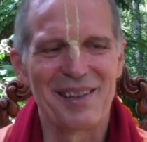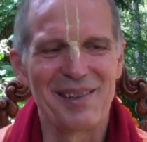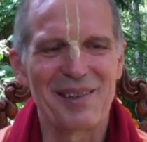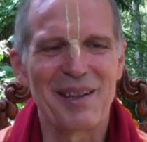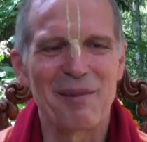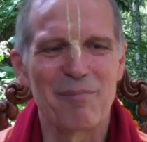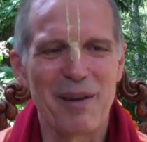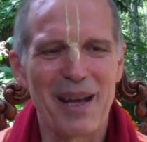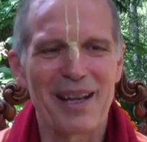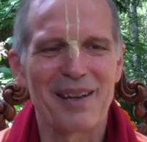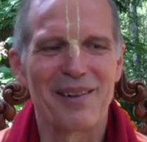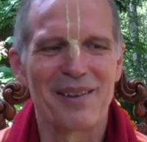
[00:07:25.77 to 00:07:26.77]
looking
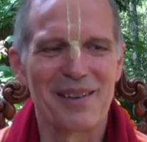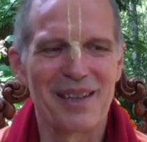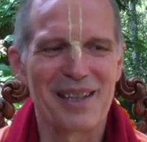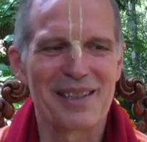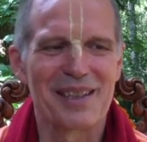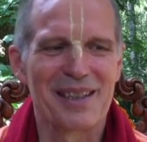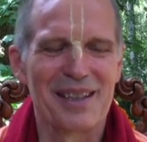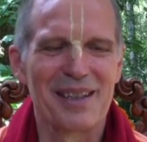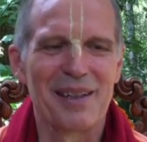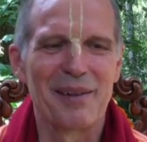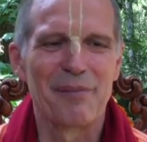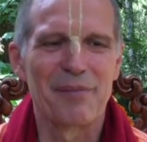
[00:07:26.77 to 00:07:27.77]
back on that
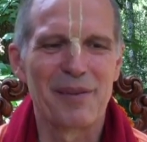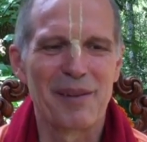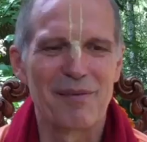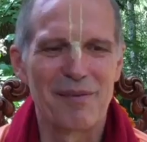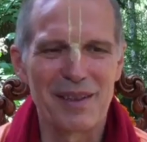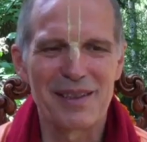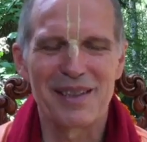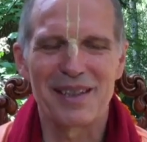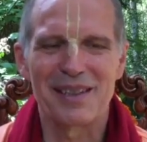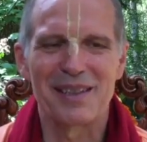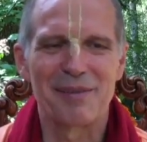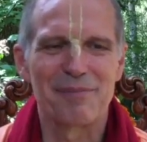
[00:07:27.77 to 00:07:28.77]

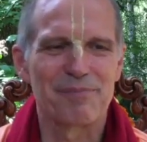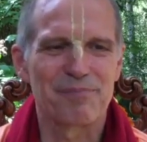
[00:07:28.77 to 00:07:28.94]
visit